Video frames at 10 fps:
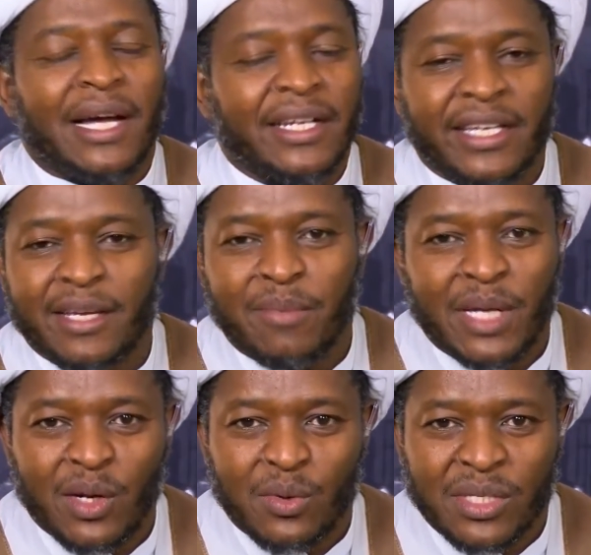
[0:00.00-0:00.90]
Ali ibn
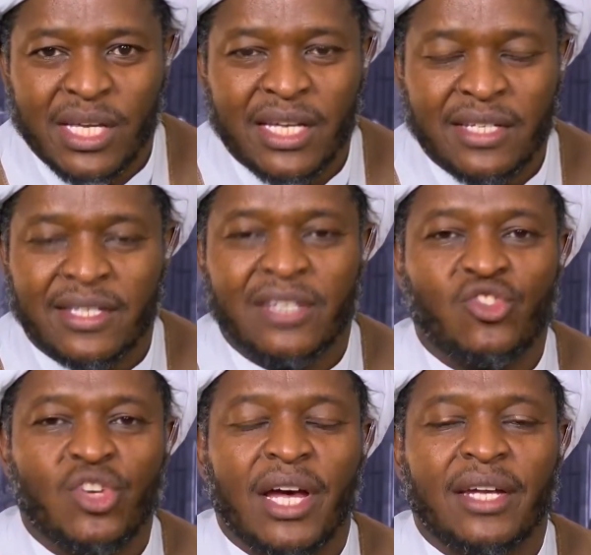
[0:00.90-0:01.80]
al-Husayn
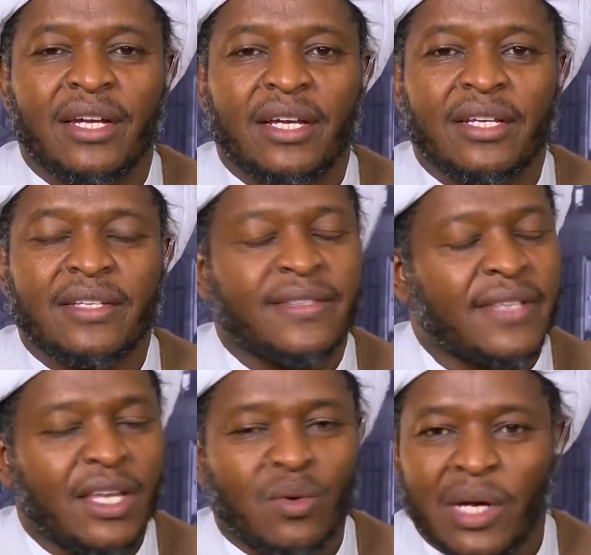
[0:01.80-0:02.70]
Sajjad,
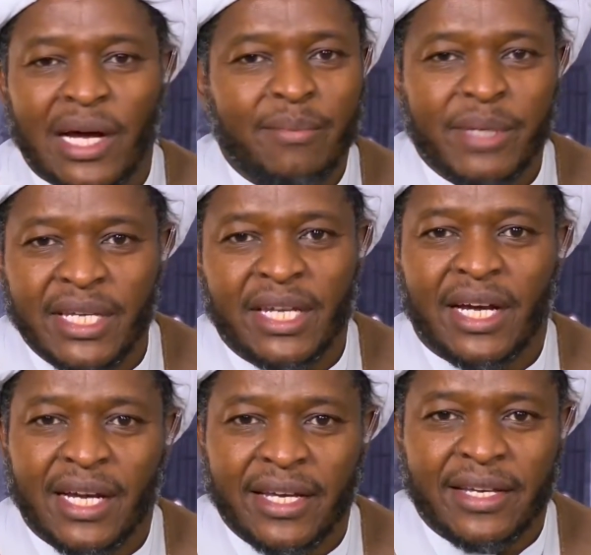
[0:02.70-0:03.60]
Zainul Abidin
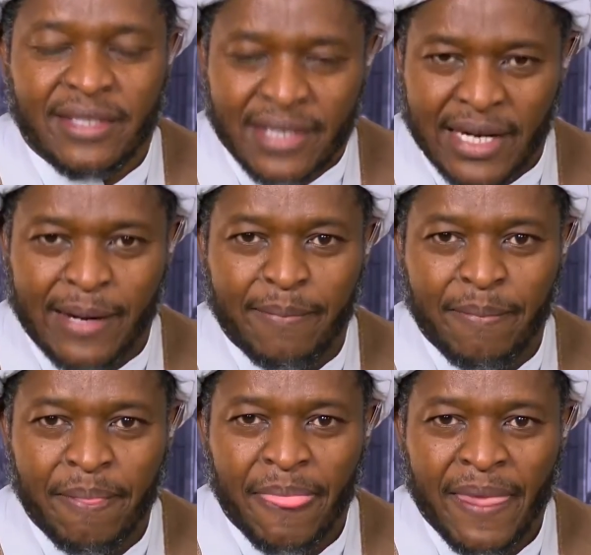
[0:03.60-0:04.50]
alayhi salam.
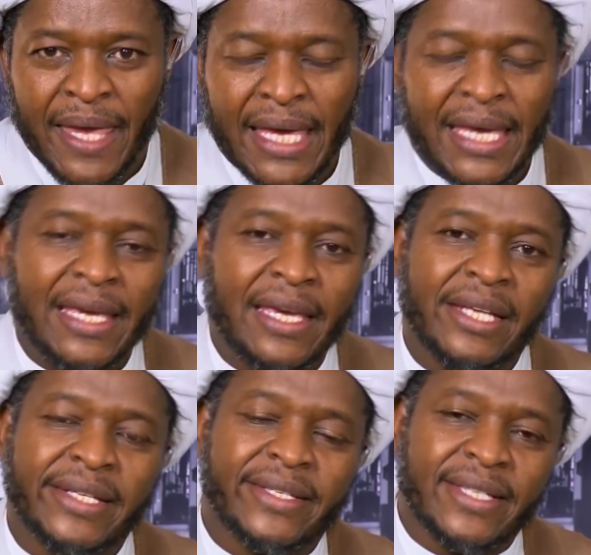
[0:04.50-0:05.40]
He
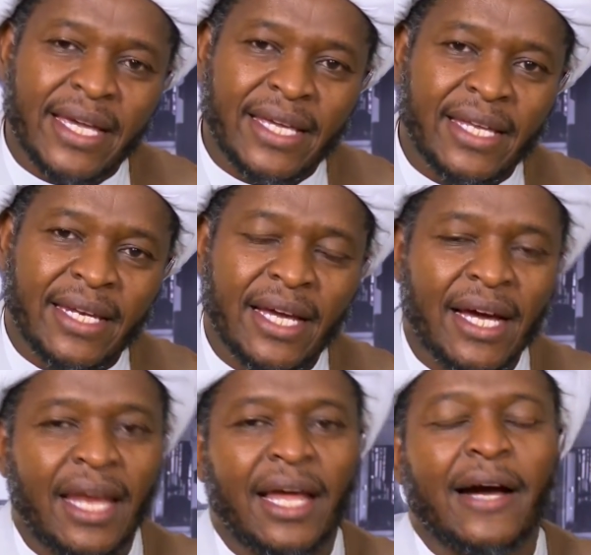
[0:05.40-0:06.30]
is Zain
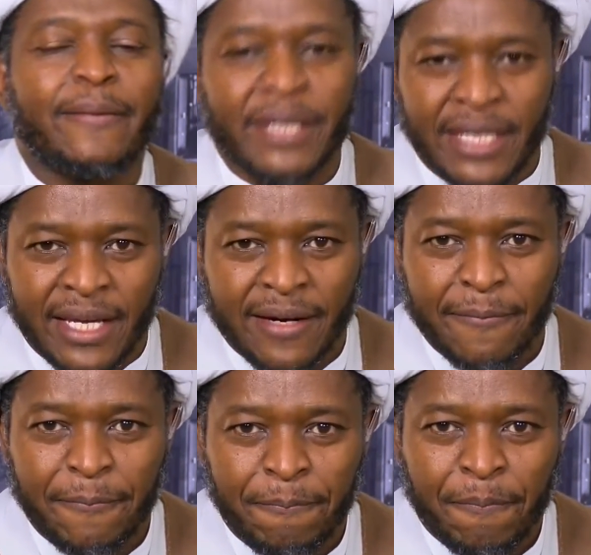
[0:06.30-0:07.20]
al-Abidin.
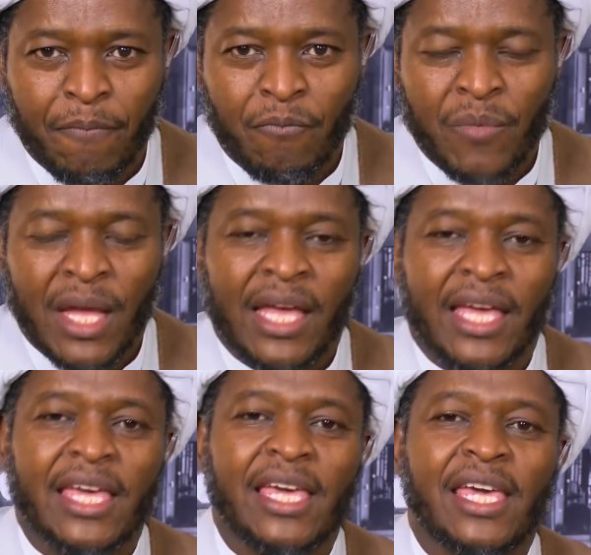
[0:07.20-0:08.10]

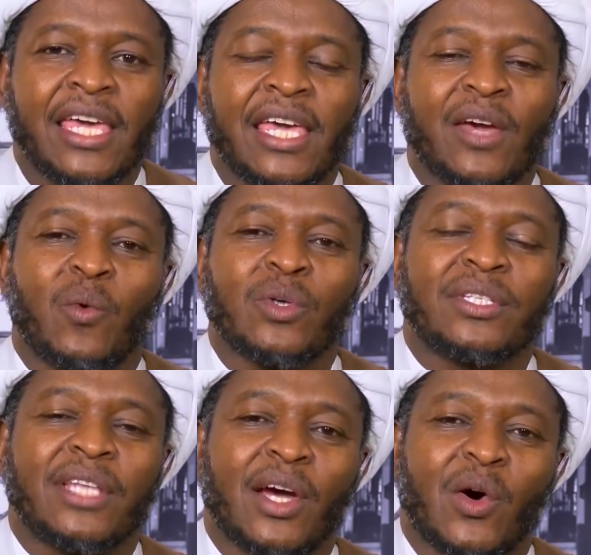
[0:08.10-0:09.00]
He
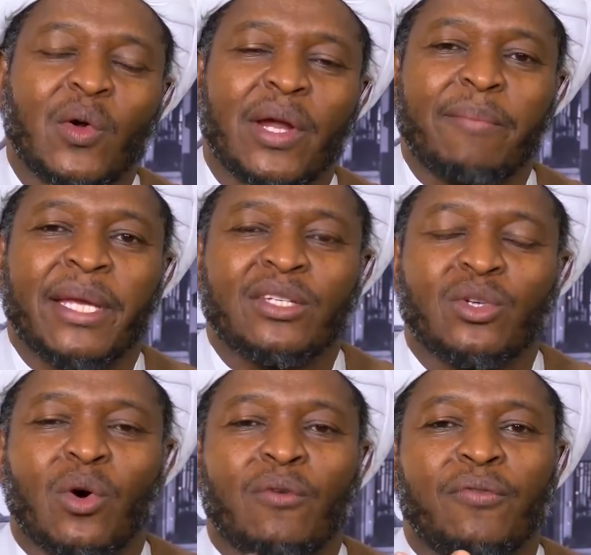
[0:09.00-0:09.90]
was the ornament
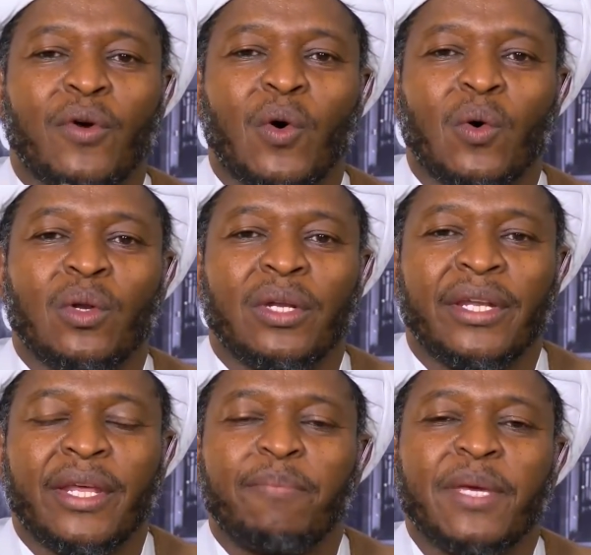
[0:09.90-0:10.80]
of all
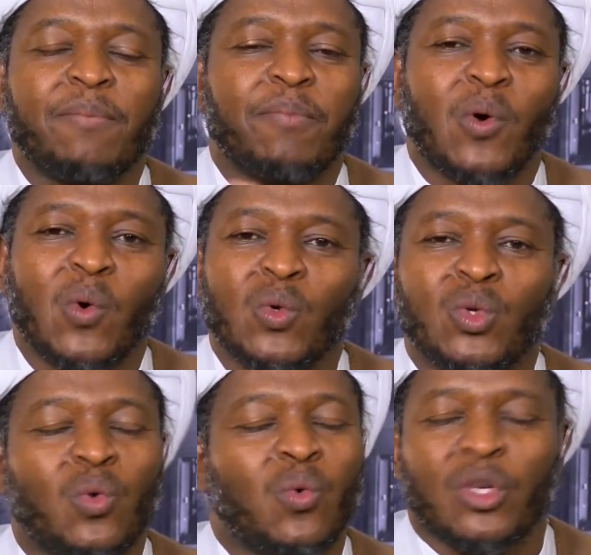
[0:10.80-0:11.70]
the people who
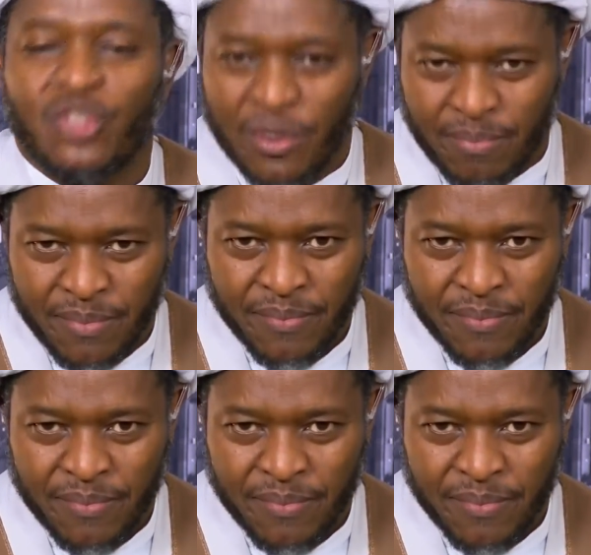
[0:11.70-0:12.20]
do worship.